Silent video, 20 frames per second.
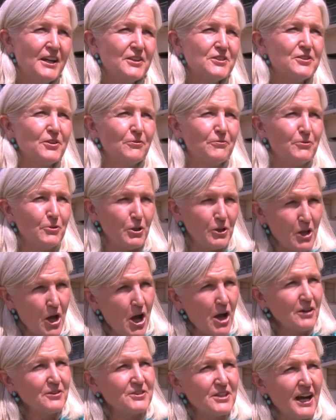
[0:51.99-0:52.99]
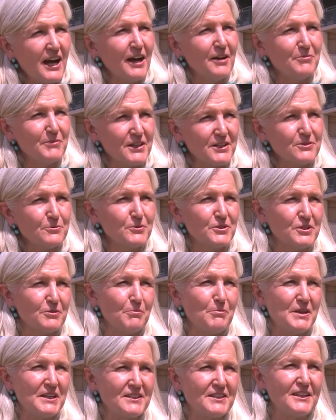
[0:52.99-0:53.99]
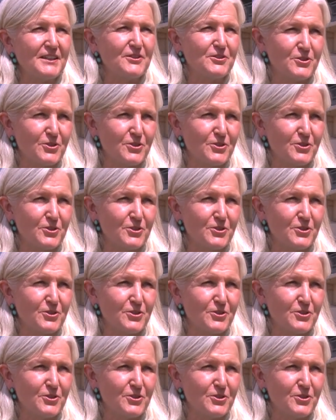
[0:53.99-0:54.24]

So for a long time, this was a missing